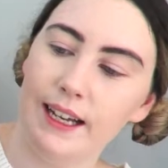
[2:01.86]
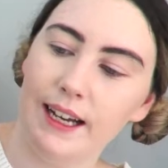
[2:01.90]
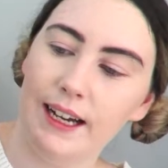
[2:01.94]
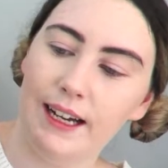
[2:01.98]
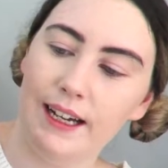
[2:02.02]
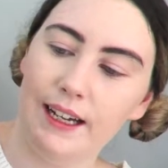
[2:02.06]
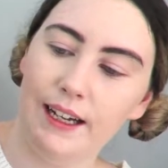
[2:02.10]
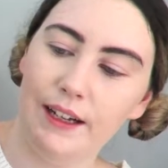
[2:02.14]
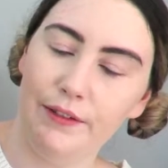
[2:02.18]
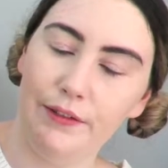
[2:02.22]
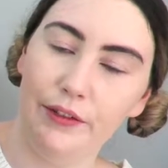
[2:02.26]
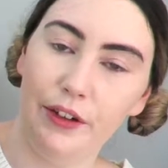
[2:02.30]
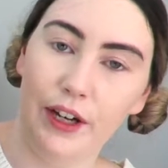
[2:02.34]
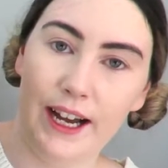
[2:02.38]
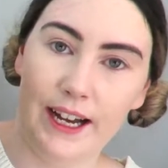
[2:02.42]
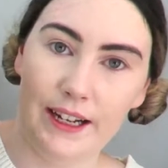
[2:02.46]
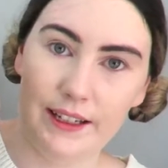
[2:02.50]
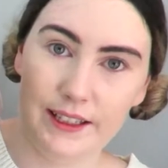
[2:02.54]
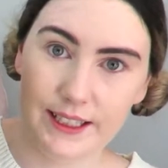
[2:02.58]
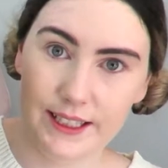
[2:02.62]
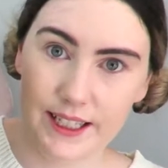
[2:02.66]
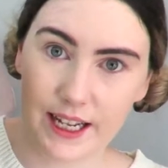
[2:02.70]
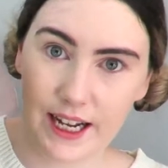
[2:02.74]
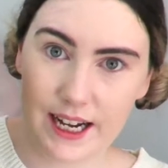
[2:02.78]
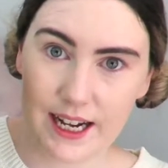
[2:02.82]
are for
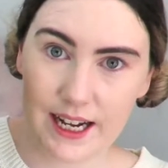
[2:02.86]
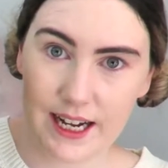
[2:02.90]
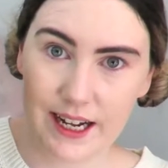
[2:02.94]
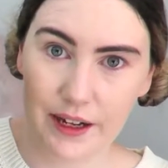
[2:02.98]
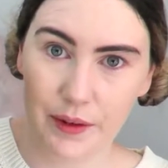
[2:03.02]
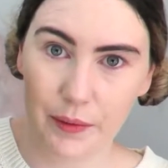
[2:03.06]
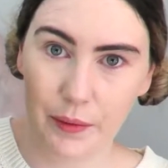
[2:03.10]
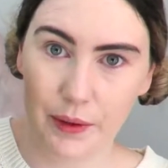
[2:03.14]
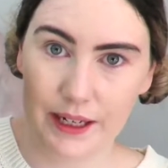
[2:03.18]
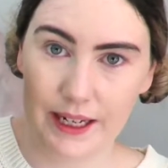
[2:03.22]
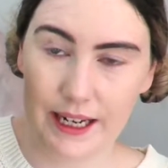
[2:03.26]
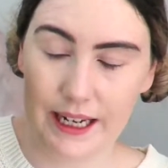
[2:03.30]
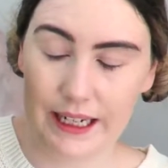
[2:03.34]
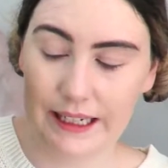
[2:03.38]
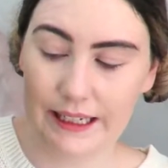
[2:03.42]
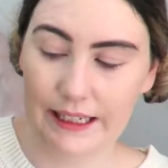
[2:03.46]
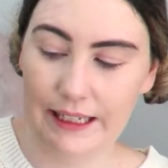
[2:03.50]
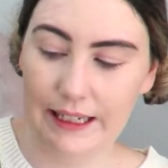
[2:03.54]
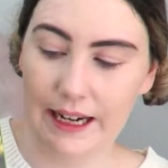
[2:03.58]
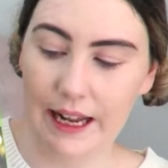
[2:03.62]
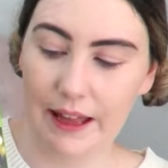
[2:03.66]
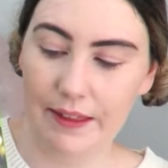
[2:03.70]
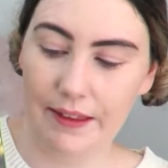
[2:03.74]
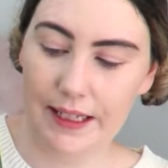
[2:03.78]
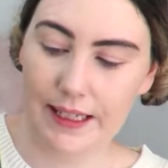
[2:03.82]
outside. We needed
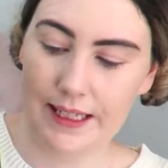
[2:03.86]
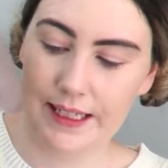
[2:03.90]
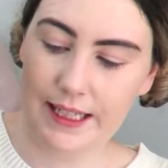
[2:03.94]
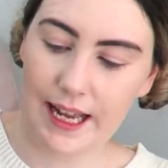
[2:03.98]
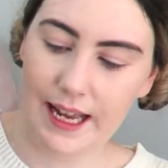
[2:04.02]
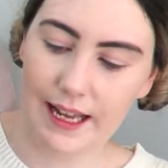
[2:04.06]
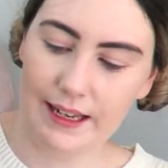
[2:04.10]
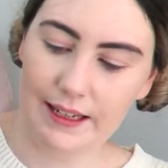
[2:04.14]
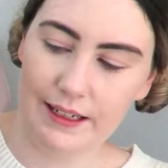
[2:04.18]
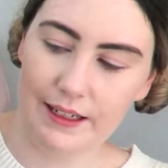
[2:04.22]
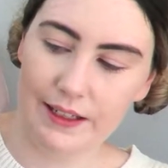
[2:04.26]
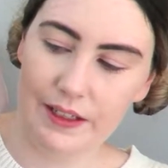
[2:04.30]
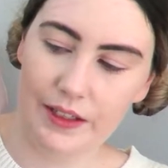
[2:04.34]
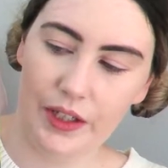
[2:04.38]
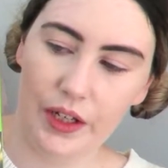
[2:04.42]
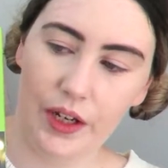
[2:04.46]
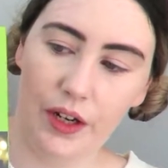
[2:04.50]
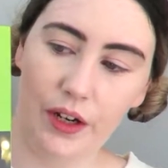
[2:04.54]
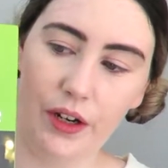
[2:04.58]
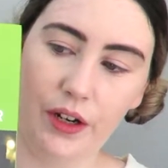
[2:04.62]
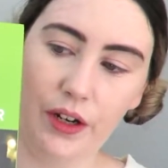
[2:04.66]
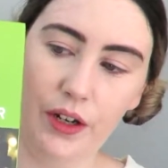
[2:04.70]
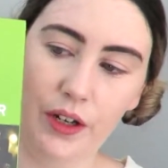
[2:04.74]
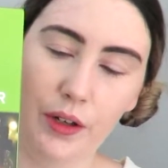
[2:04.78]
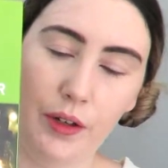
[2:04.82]
another set,
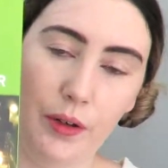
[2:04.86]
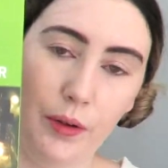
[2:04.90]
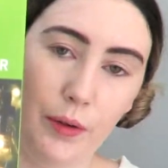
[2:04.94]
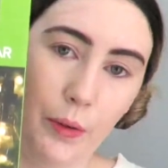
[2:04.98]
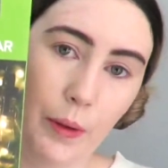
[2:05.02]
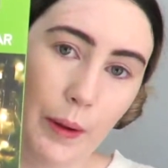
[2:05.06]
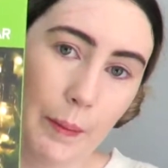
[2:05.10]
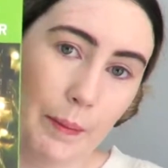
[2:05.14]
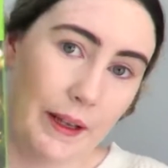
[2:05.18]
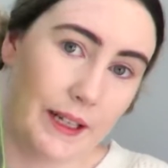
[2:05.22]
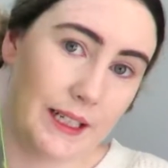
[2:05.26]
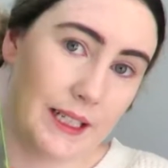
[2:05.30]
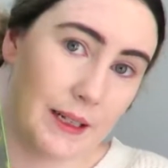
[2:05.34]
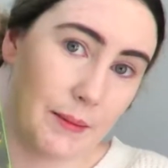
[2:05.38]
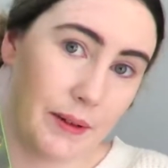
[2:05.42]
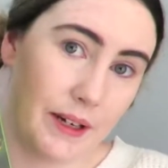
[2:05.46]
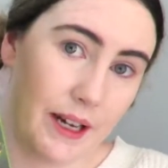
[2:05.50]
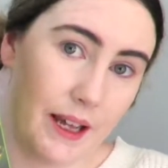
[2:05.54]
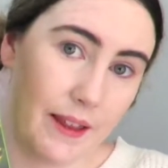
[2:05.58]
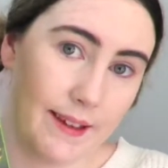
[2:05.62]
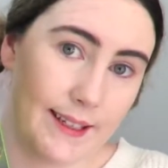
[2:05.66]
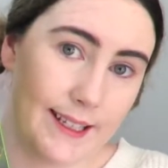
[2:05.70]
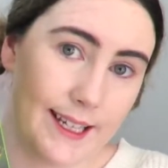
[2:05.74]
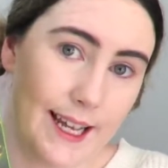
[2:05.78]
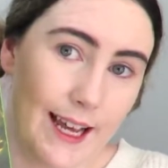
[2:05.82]
so we picked up
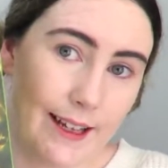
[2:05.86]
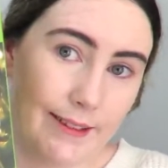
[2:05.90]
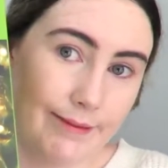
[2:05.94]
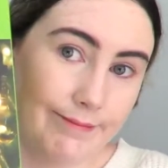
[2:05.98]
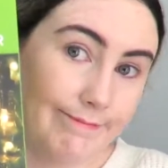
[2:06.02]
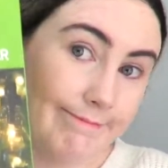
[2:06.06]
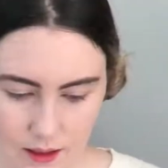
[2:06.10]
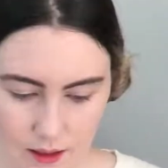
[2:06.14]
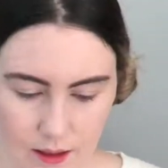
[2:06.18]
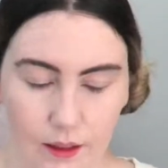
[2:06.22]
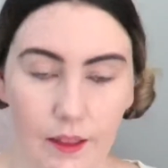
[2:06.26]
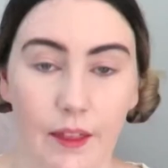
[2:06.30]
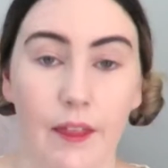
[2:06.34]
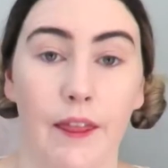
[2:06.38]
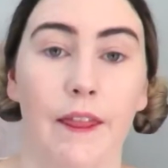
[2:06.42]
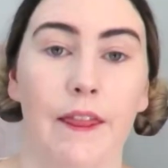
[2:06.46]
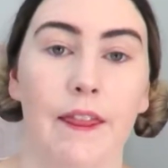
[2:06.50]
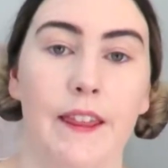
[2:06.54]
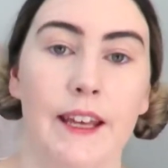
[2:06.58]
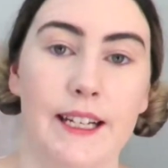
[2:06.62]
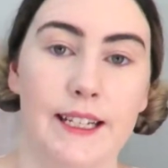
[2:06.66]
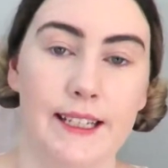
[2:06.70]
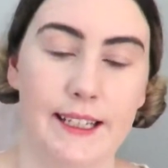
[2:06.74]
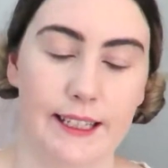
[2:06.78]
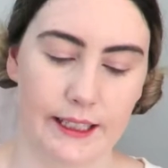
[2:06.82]
another set.
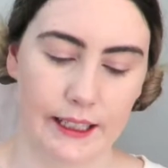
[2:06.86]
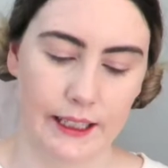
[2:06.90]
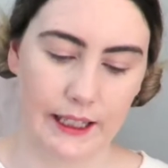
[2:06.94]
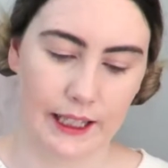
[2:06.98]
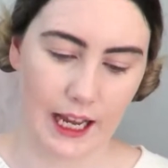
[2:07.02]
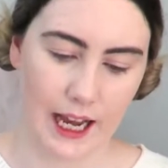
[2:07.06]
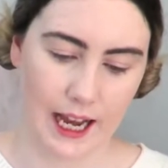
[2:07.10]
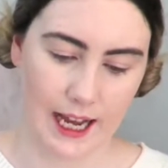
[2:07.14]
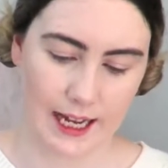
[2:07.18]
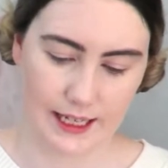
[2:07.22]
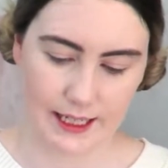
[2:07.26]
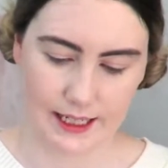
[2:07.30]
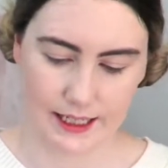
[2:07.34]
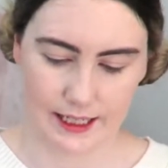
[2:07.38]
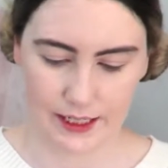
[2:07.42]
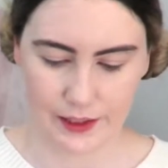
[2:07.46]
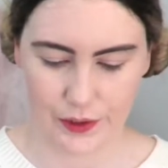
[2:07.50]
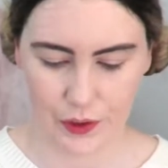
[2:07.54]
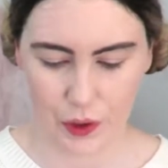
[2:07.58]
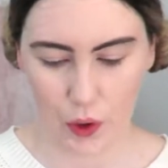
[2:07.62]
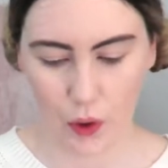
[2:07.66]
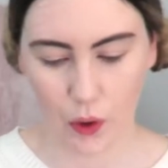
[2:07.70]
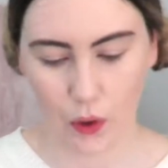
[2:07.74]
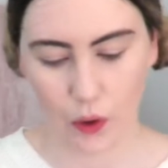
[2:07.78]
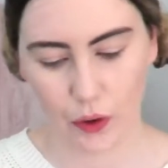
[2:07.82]
This light
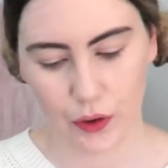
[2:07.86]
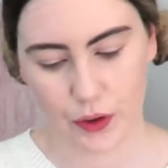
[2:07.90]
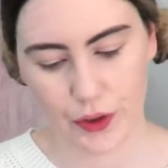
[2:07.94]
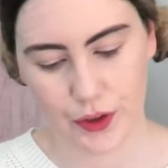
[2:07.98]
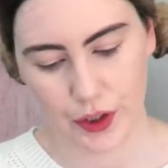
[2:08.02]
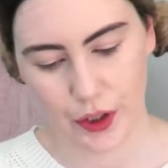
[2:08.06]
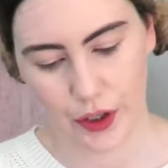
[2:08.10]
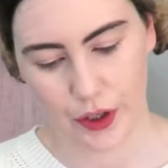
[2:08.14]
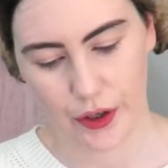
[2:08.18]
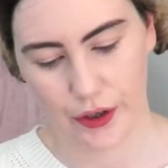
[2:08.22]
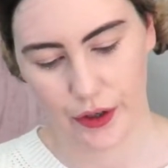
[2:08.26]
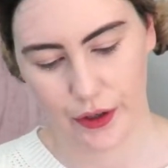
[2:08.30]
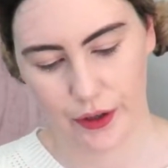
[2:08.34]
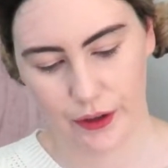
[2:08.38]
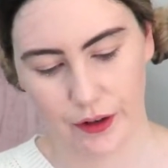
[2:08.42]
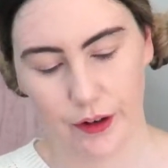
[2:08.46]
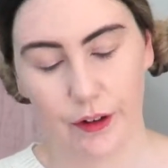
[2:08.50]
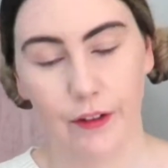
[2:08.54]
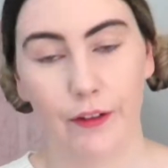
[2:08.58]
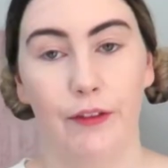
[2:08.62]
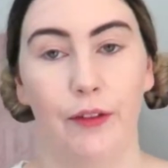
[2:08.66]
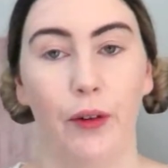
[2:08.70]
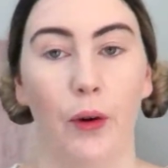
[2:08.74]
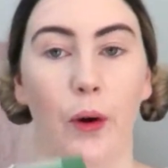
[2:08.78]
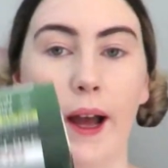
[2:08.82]
is also
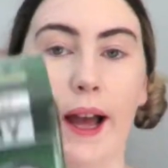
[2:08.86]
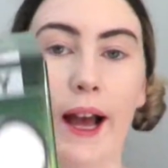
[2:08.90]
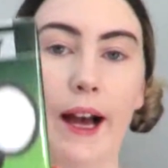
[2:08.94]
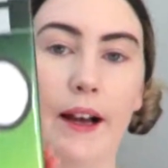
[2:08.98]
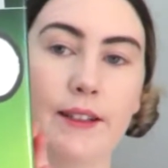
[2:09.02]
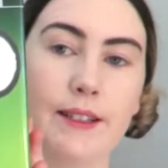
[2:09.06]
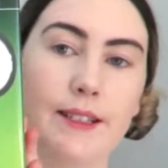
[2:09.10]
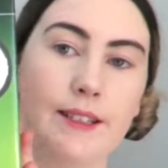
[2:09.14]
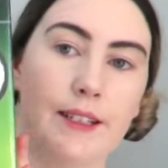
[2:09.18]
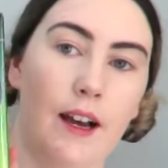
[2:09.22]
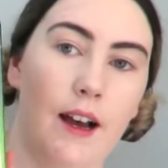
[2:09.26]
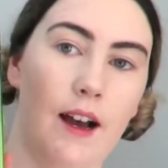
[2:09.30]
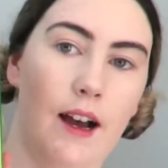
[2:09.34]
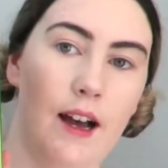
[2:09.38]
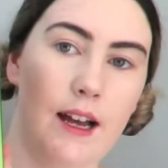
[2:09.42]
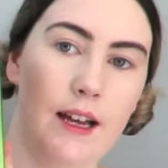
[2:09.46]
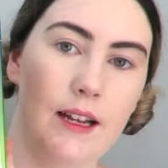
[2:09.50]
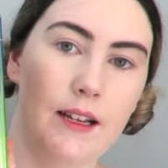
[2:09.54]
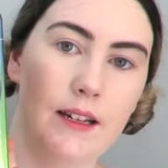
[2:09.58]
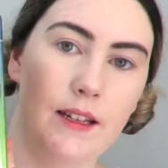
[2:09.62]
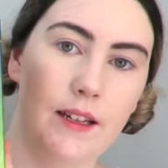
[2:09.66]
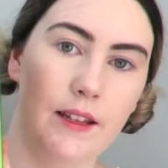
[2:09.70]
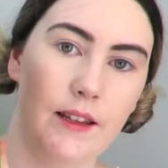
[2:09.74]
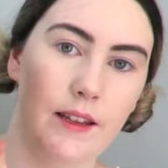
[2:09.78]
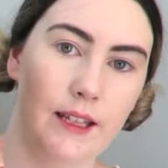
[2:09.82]
for
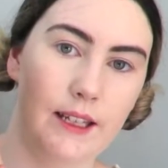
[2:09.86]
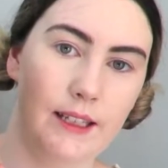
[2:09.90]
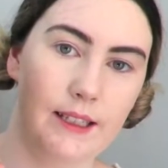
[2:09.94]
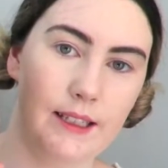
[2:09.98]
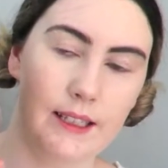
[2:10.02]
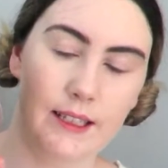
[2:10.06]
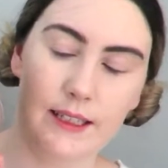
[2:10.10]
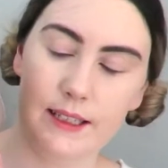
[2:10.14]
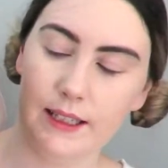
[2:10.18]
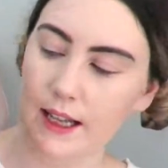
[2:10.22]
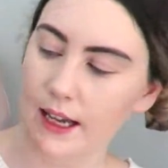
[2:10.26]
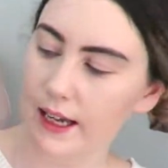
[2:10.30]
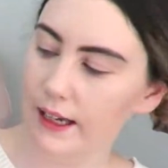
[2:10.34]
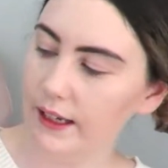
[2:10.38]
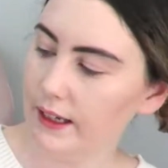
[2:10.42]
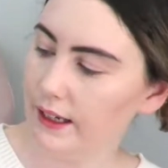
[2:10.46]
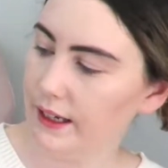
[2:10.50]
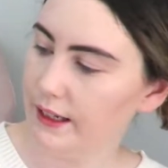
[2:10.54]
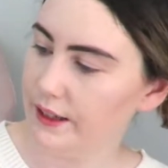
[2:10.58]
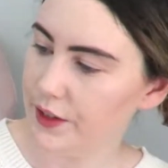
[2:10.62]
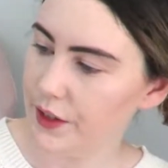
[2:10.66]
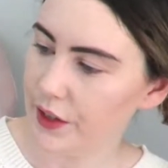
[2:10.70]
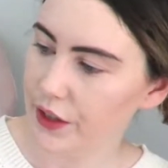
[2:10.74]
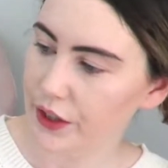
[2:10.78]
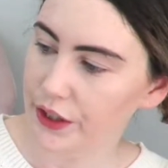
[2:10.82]
outside. This is like
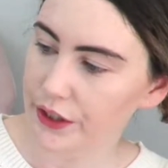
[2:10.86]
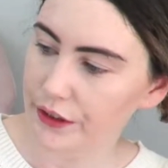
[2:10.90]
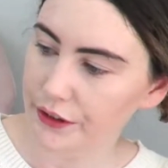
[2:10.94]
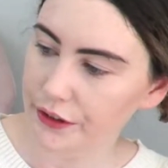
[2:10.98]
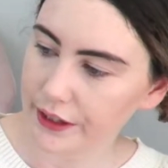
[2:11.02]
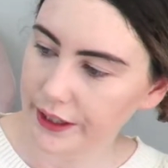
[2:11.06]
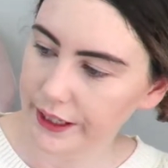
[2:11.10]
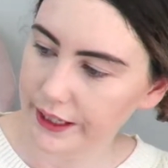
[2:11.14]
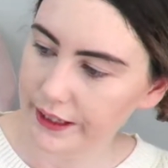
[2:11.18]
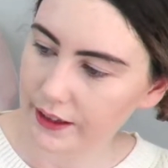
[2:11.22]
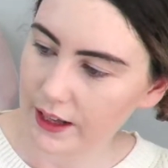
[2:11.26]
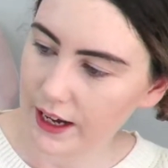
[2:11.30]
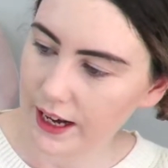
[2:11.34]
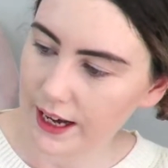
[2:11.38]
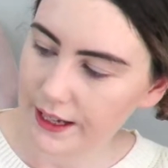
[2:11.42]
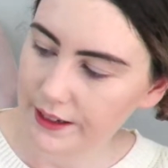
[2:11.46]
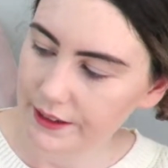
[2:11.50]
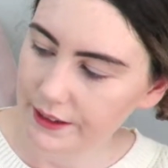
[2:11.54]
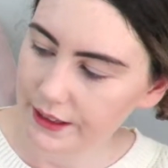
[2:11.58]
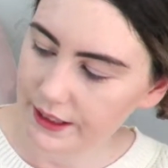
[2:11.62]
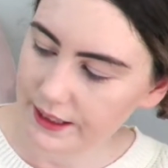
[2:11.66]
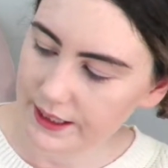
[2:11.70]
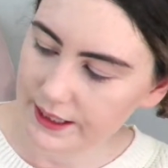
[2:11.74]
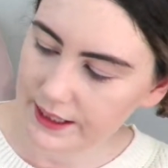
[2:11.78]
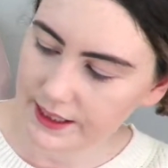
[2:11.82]
a security light
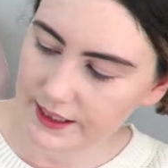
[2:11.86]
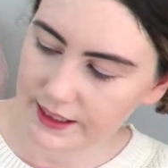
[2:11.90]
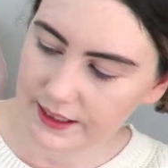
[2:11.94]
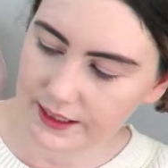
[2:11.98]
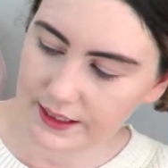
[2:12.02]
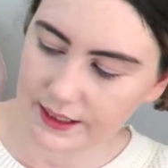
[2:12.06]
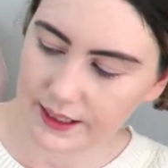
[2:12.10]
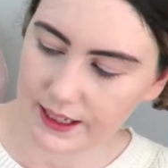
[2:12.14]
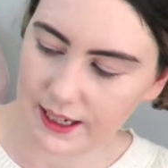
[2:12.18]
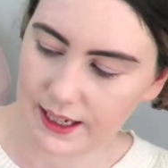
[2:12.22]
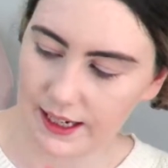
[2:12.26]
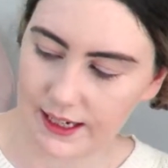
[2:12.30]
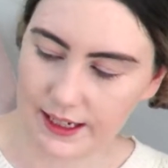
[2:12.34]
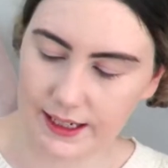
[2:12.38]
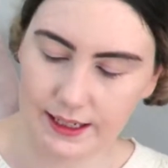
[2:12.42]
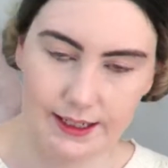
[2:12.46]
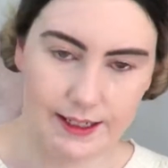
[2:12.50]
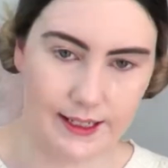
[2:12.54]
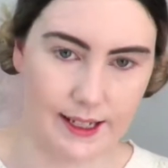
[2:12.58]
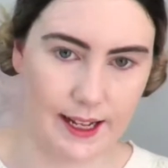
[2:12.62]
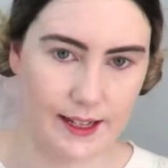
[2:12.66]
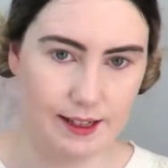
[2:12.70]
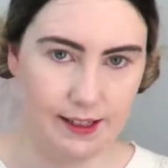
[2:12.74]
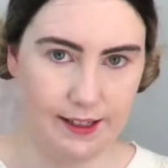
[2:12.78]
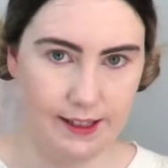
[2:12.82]
that's
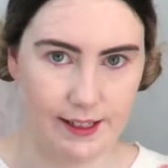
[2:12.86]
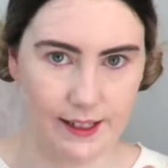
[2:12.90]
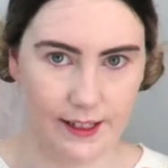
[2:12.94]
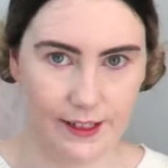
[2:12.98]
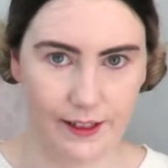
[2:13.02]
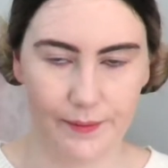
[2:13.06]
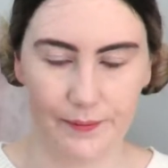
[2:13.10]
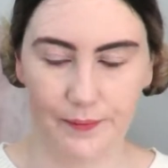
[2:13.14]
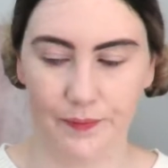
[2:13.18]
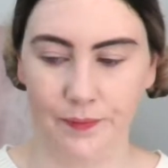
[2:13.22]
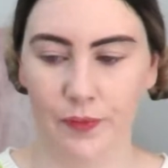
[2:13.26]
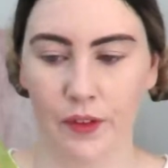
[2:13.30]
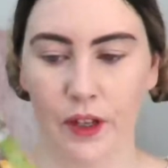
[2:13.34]
sensor.